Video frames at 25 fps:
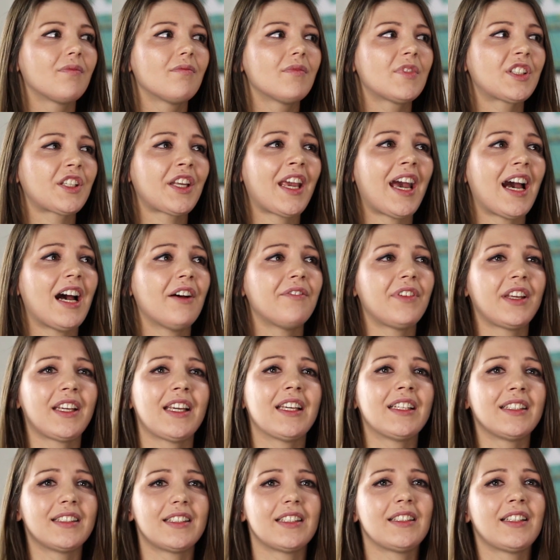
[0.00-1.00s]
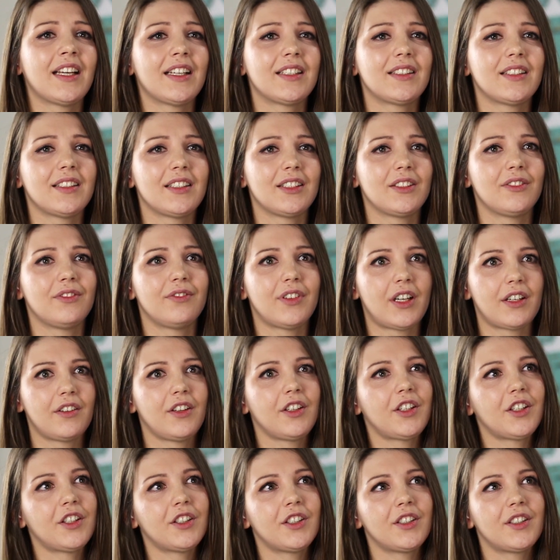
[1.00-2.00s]
So yeah, having internet is
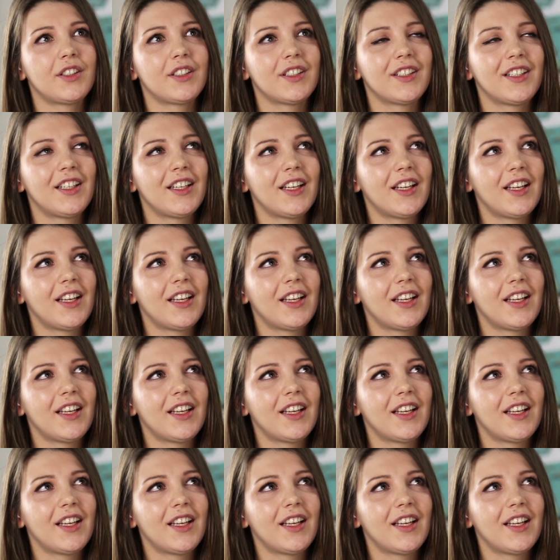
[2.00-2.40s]
very good.